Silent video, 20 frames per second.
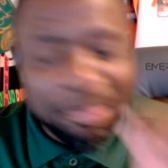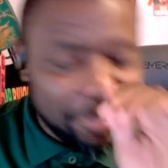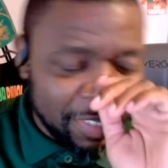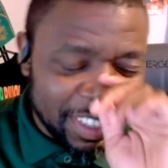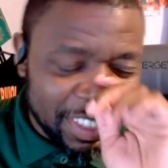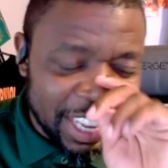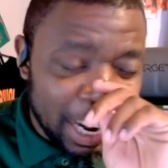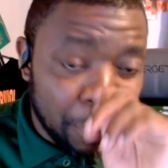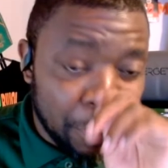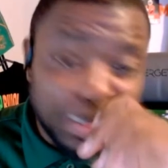
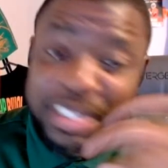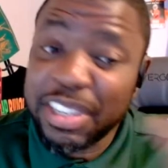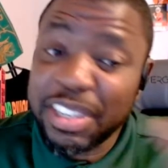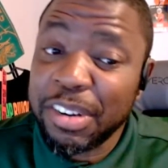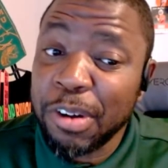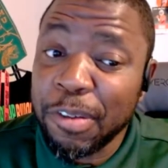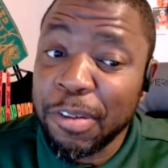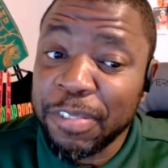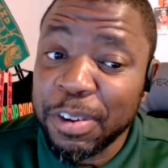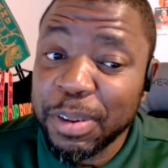Then I went to the
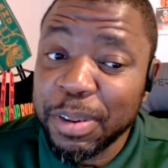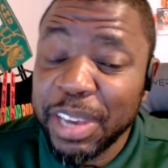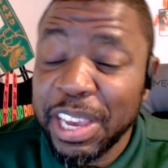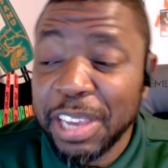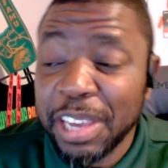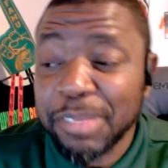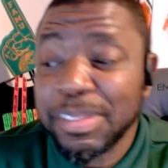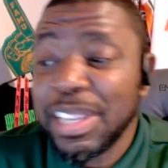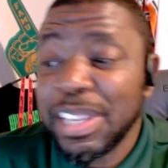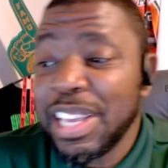Norfolk
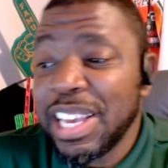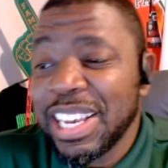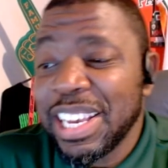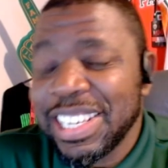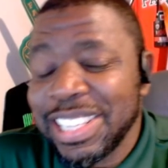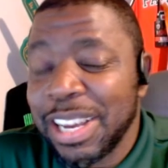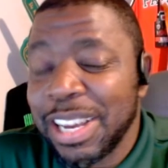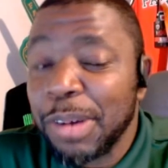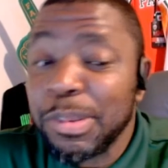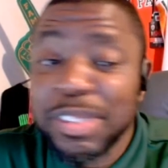game
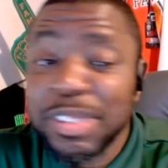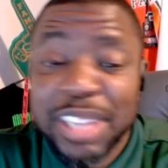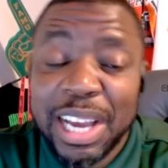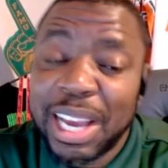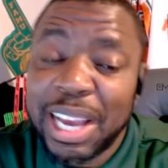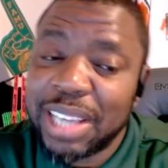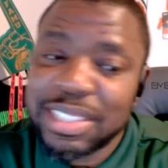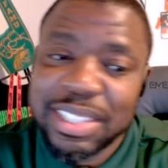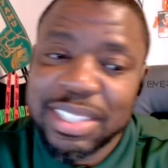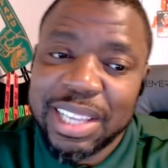because
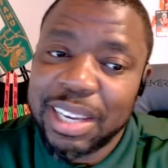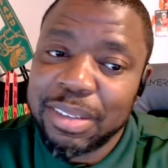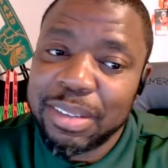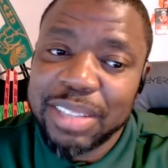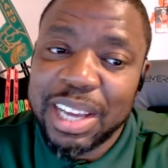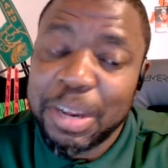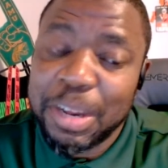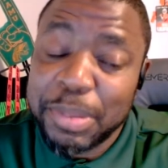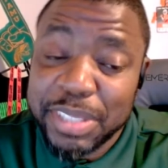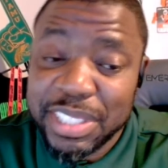I ain't gonna
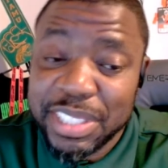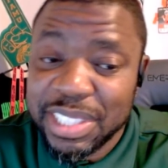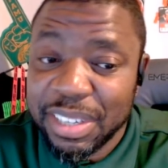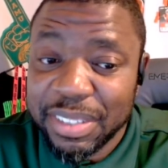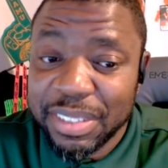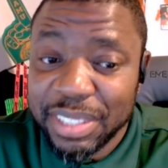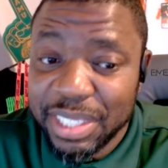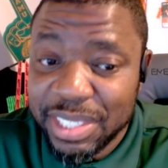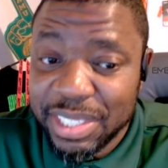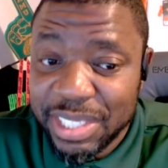lie, I went to the South
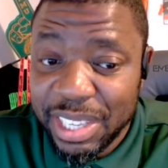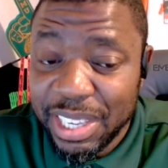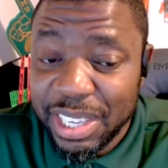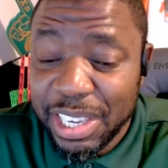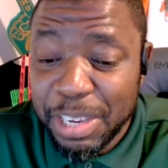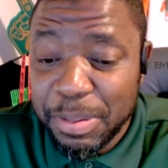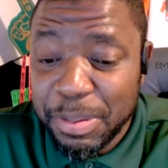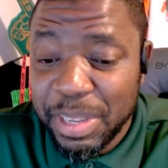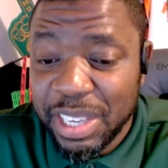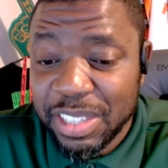Carolina State
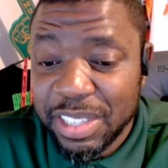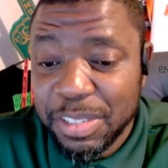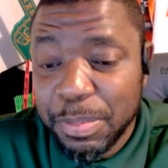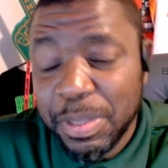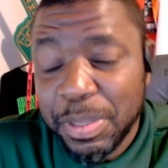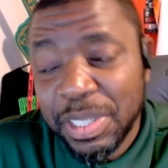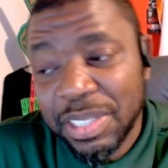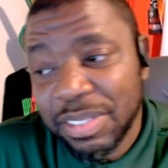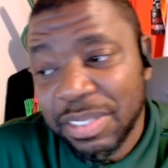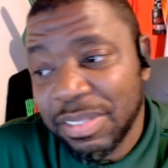game next,
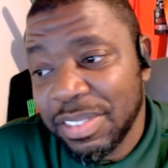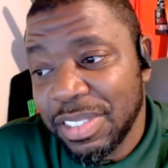but